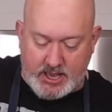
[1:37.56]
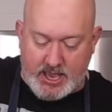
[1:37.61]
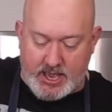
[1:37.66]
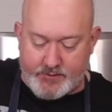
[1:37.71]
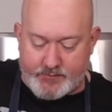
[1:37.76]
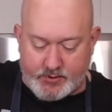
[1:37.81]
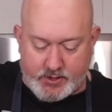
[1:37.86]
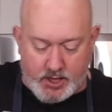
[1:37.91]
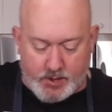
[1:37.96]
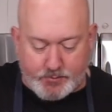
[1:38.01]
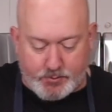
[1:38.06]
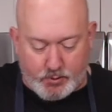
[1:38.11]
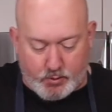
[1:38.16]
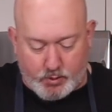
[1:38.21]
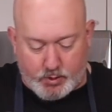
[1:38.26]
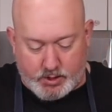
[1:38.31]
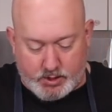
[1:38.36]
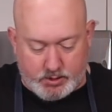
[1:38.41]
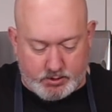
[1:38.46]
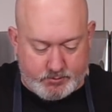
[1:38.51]
half a cup of
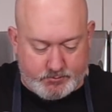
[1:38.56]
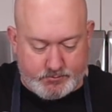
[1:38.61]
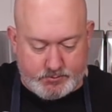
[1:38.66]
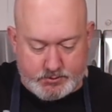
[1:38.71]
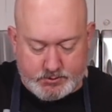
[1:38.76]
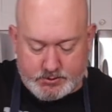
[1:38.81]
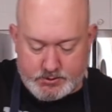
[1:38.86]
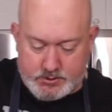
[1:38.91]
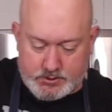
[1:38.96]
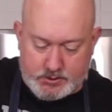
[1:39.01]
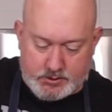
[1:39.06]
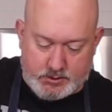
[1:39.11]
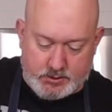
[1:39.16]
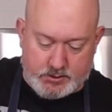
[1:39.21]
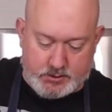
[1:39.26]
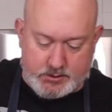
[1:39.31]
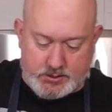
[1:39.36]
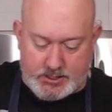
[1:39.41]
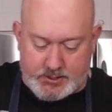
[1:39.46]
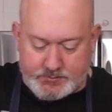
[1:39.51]
oil.
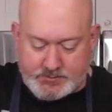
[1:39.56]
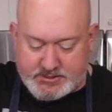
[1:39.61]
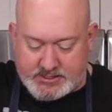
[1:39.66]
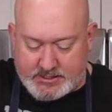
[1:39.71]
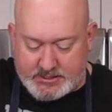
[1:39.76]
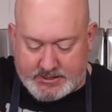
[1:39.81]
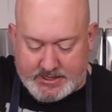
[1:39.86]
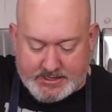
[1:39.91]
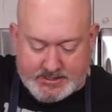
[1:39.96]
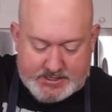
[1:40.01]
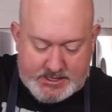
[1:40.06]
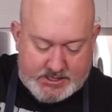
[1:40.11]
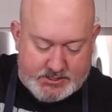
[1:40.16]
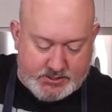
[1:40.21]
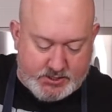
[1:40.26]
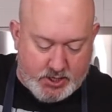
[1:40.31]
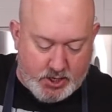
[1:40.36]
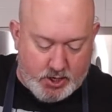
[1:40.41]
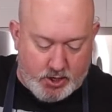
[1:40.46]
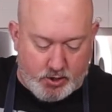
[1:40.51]
I'm just going to let
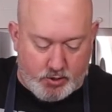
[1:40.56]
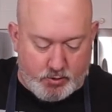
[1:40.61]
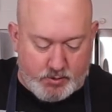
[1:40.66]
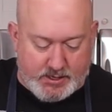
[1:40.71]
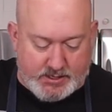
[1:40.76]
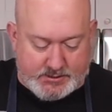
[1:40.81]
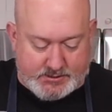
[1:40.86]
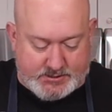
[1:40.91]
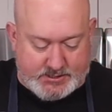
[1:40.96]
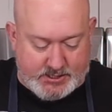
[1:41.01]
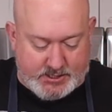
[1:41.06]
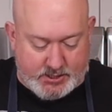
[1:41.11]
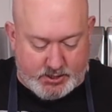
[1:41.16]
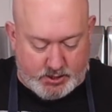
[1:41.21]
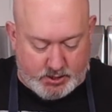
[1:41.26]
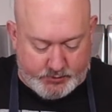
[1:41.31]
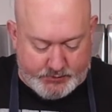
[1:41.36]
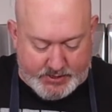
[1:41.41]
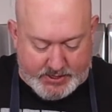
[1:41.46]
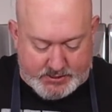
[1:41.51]
these go
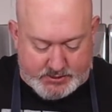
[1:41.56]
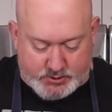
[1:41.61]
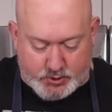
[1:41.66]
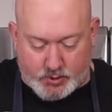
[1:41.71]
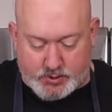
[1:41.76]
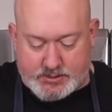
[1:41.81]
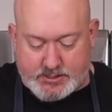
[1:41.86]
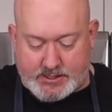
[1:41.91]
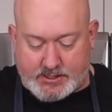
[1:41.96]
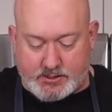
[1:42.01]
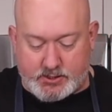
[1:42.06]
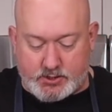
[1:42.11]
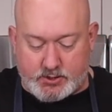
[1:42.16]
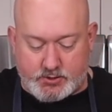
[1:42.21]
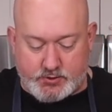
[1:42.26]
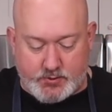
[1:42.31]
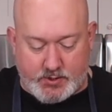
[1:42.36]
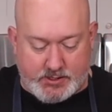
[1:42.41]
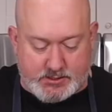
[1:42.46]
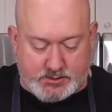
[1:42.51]
until they start to get a
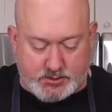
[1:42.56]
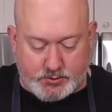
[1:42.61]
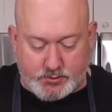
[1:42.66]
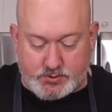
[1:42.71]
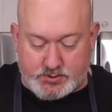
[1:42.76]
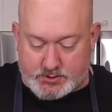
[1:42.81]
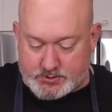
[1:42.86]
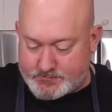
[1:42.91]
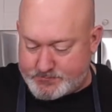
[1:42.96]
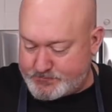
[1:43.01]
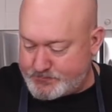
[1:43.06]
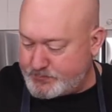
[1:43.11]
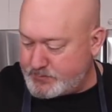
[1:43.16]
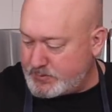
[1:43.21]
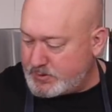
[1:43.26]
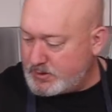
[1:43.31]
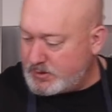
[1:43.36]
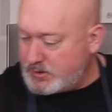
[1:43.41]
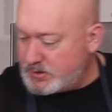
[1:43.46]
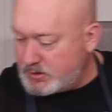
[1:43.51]
little translucent.
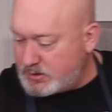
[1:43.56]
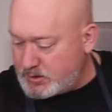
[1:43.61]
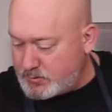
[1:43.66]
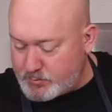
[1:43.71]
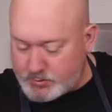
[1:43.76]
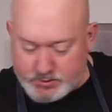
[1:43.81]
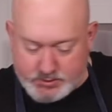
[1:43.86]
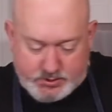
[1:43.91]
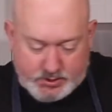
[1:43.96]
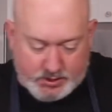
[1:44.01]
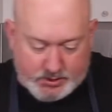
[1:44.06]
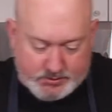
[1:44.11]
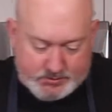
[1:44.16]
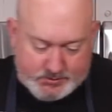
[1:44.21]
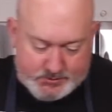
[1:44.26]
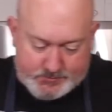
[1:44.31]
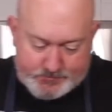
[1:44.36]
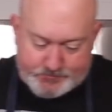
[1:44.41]
A little more salt.